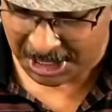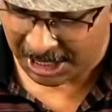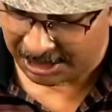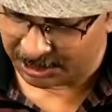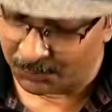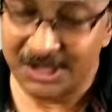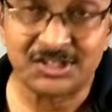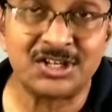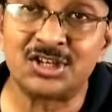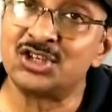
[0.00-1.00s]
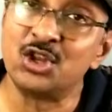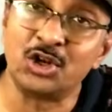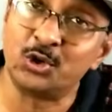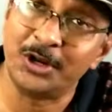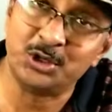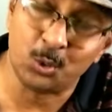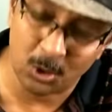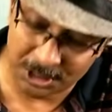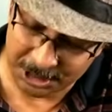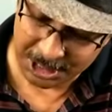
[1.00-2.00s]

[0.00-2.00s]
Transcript: Otherwise, this is not going to work.